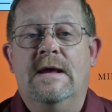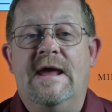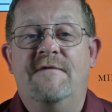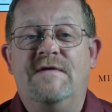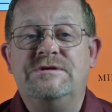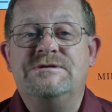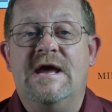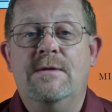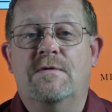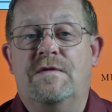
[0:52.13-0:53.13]

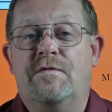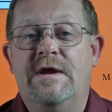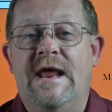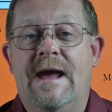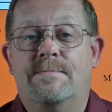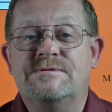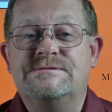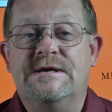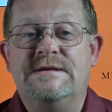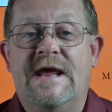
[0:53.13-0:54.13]
FHA with
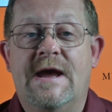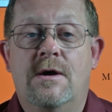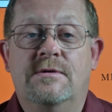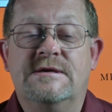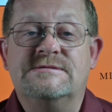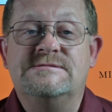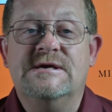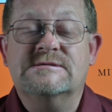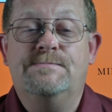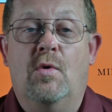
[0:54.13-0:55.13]
3.5% down is
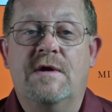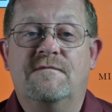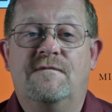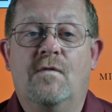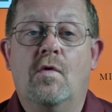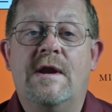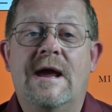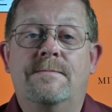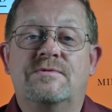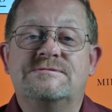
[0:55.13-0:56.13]

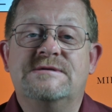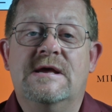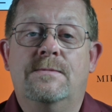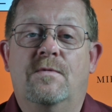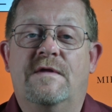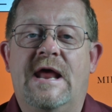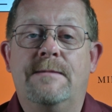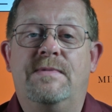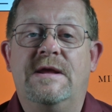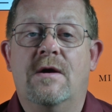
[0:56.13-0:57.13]
6.49% with an
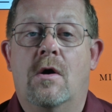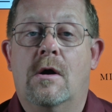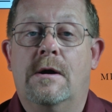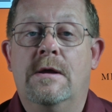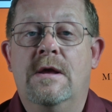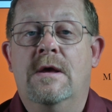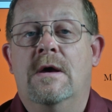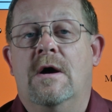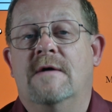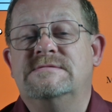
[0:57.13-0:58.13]
APR
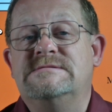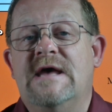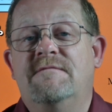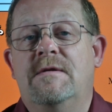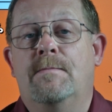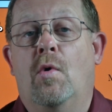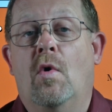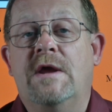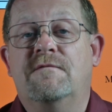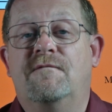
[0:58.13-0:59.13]
of
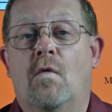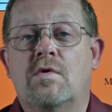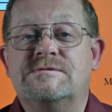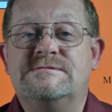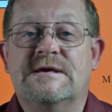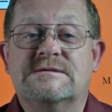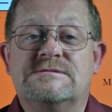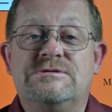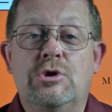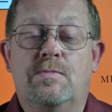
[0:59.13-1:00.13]

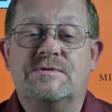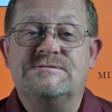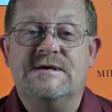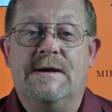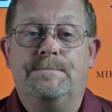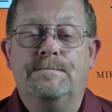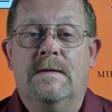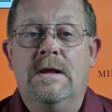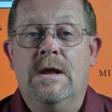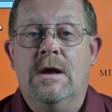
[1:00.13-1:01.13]
7.462%.
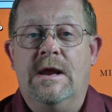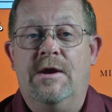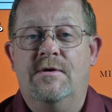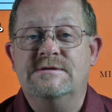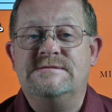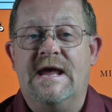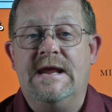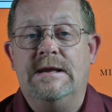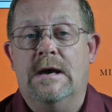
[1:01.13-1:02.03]
Here is a